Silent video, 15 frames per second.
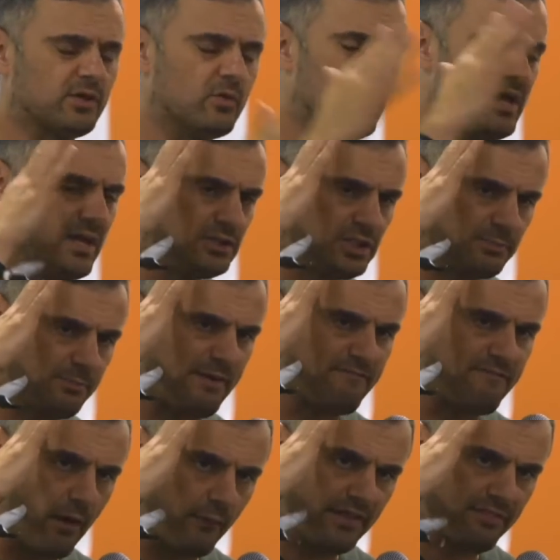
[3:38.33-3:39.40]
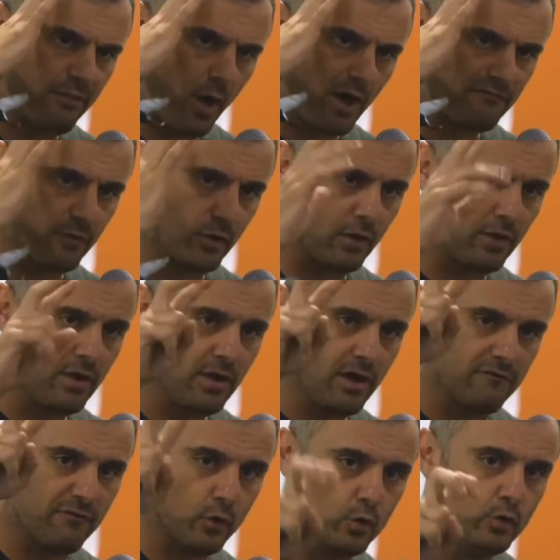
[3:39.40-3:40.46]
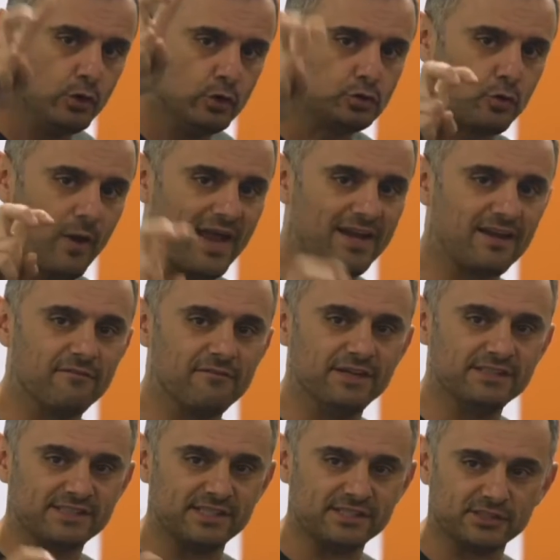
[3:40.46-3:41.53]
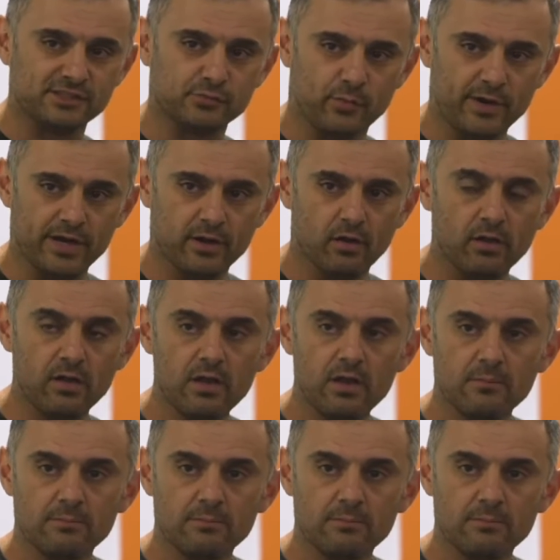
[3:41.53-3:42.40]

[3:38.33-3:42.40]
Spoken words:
So just be very thoughtful of who you try to convince this is real,